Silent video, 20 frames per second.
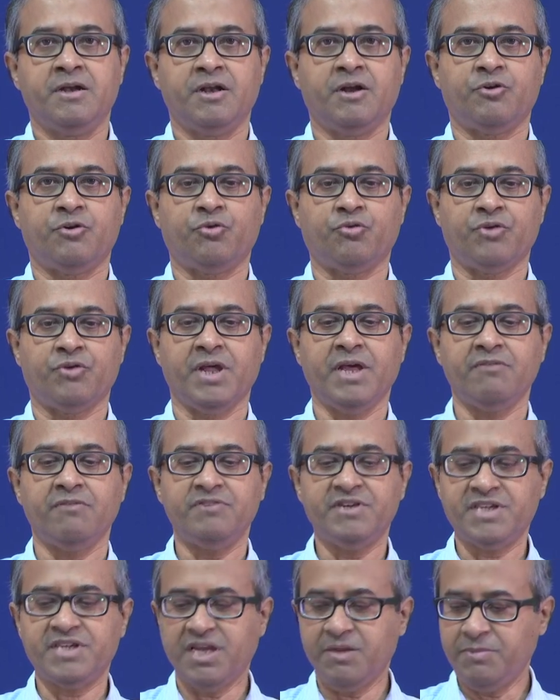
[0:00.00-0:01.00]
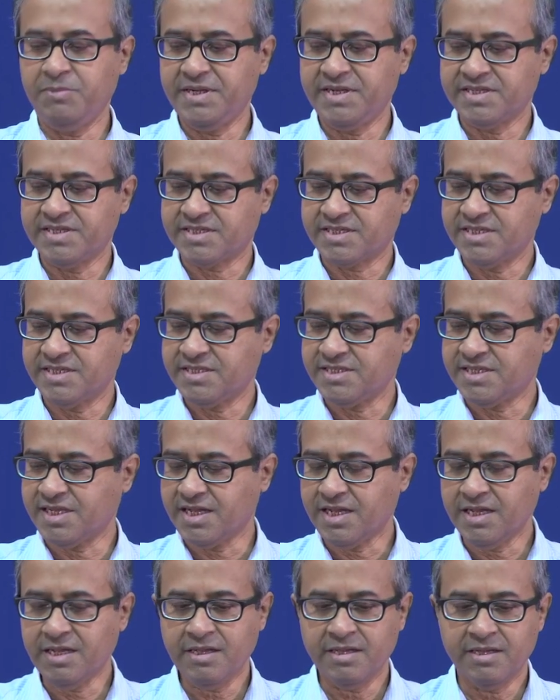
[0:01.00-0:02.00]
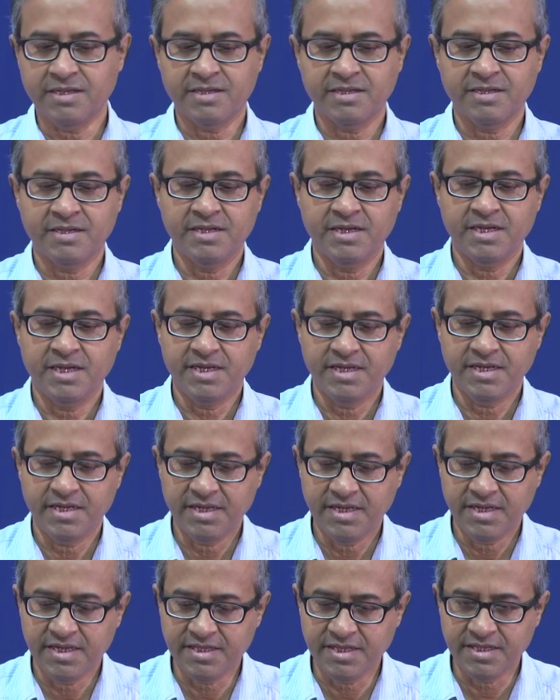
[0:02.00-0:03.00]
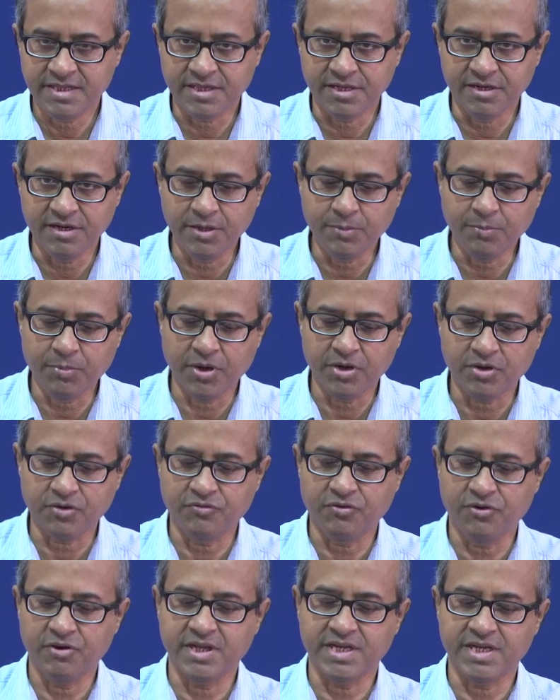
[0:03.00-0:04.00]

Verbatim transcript: Now, today we shall be discussing in the third part of our